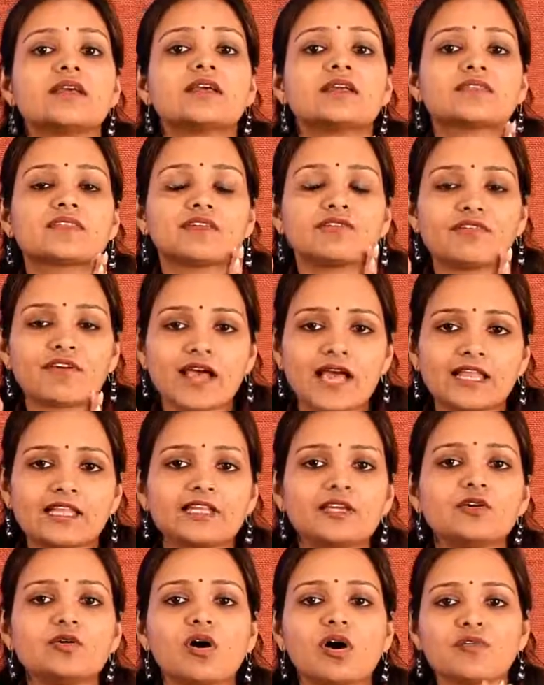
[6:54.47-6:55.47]
the
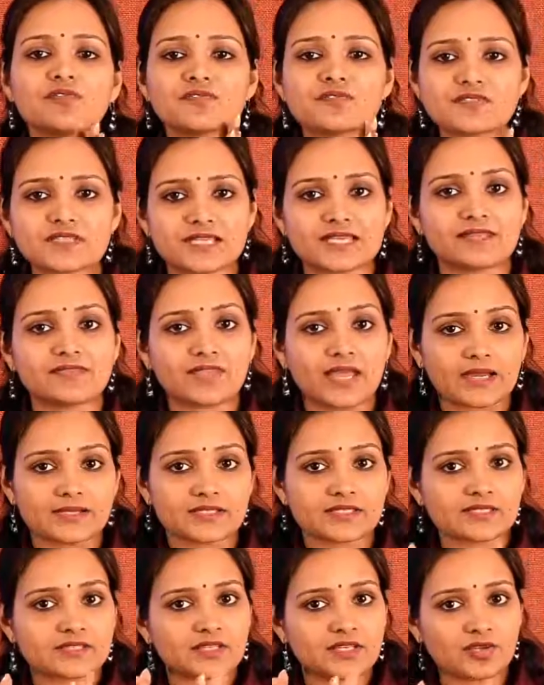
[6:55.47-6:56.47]
value of c, that
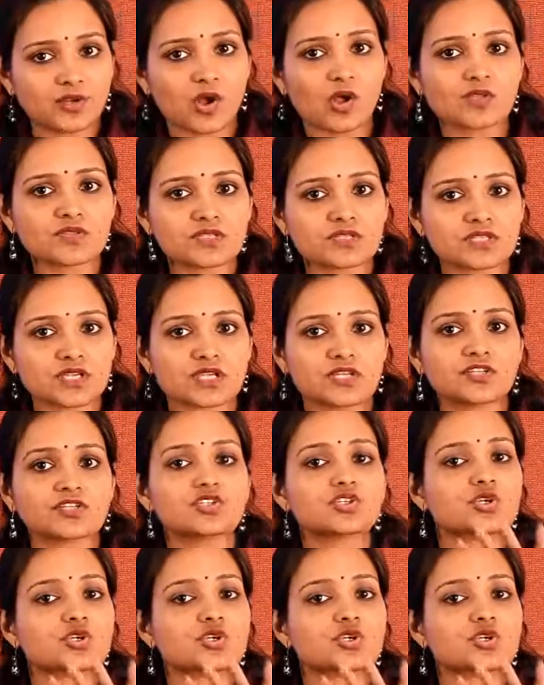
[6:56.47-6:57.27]
is the constant,